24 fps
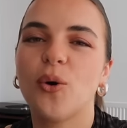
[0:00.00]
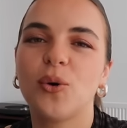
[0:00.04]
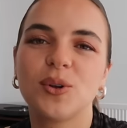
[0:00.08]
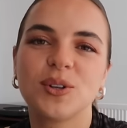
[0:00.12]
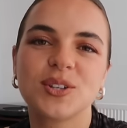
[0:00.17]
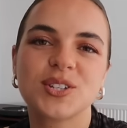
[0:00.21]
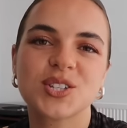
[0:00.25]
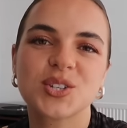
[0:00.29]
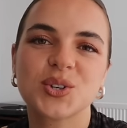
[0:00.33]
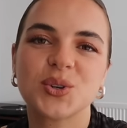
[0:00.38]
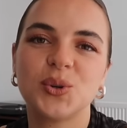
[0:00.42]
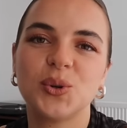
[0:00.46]

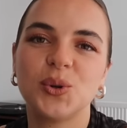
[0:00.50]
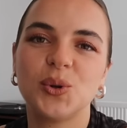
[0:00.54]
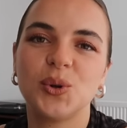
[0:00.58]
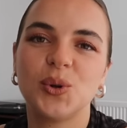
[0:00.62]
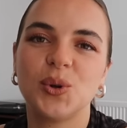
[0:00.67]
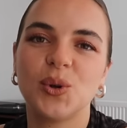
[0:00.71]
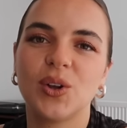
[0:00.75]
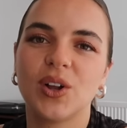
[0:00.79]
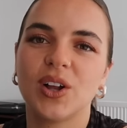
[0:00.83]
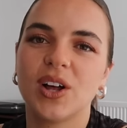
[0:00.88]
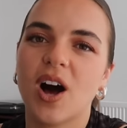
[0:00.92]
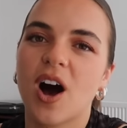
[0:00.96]
old
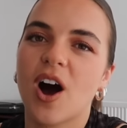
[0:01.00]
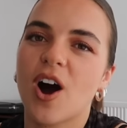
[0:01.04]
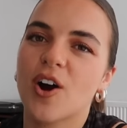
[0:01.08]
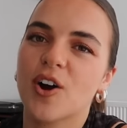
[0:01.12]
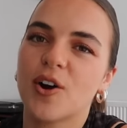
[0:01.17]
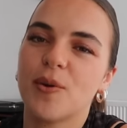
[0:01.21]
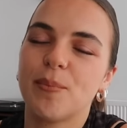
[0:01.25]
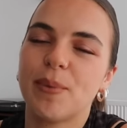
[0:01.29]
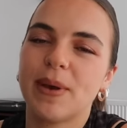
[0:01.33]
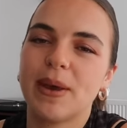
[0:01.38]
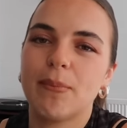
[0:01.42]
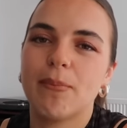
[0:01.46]
school
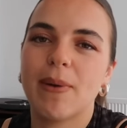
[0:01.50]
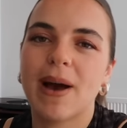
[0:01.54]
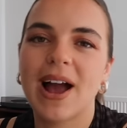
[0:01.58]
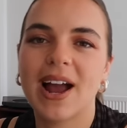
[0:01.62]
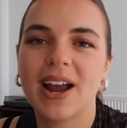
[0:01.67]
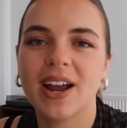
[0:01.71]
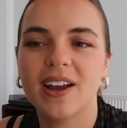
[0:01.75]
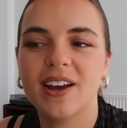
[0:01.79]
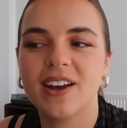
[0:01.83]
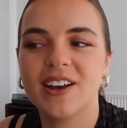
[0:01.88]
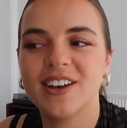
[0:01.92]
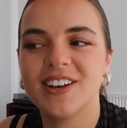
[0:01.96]
R&B
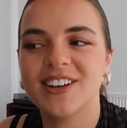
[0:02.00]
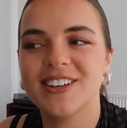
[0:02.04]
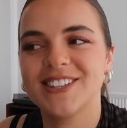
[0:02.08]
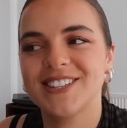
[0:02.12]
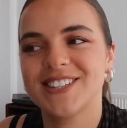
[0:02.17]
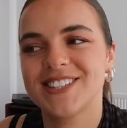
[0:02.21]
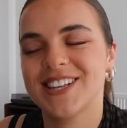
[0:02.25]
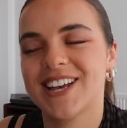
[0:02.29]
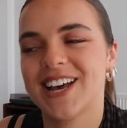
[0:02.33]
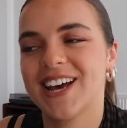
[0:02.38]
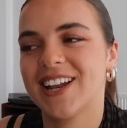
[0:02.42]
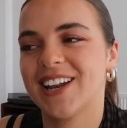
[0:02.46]

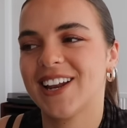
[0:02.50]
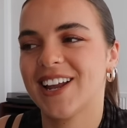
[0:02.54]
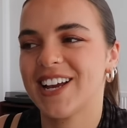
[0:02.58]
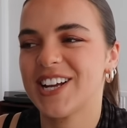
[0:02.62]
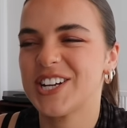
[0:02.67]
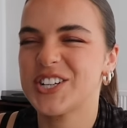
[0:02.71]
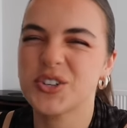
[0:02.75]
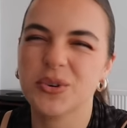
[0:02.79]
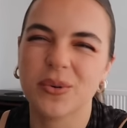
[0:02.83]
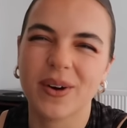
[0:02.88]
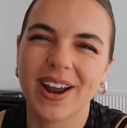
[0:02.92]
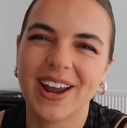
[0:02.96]
bangers and
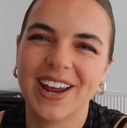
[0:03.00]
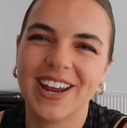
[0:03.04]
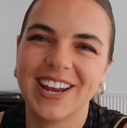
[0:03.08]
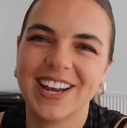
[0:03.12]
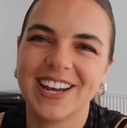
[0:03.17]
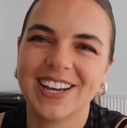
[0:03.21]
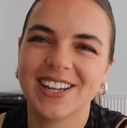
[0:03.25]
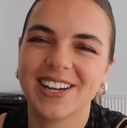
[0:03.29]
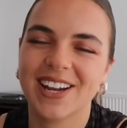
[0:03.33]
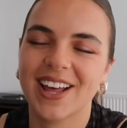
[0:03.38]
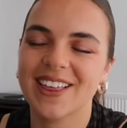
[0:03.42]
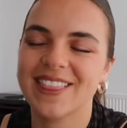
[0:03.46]
like
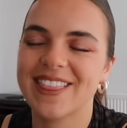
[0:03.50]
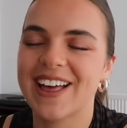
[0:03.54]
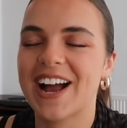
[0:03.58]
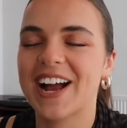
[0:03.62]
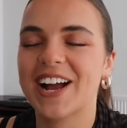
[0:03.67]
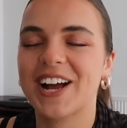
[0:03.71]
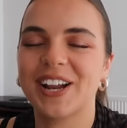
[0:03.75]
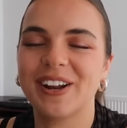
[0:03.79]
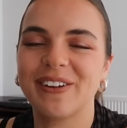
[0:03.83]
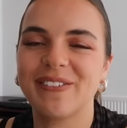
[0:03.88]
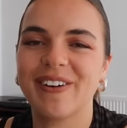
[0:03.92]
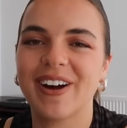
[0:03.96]
Drake and like
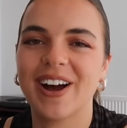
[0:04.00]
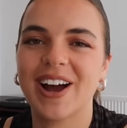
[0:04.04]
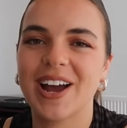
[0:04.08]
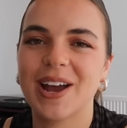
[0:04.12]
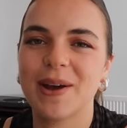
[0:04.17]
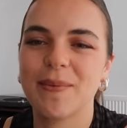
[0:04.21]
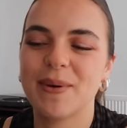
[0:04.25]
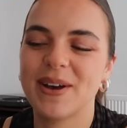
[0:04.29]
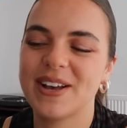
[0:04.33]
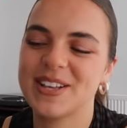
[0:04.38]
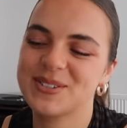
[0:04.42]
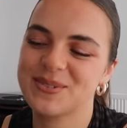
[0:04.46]
that kind of
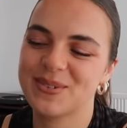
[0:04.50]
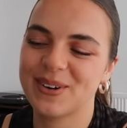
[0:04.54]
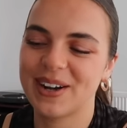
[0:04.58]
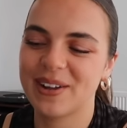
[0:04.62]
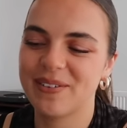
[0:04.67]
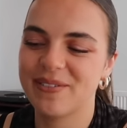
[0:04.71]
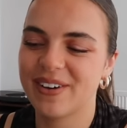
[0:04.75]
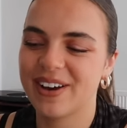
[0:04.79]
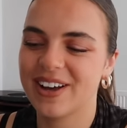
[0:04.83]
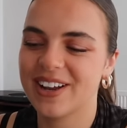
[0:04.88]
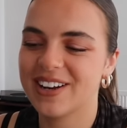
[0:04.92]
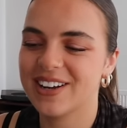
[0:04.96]
vibe. It's really
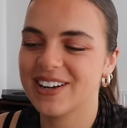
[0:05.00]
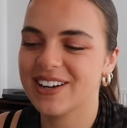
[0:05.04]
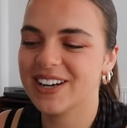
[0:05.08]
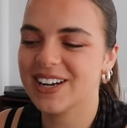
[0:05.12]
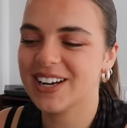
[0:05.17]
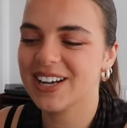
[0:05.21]
fun.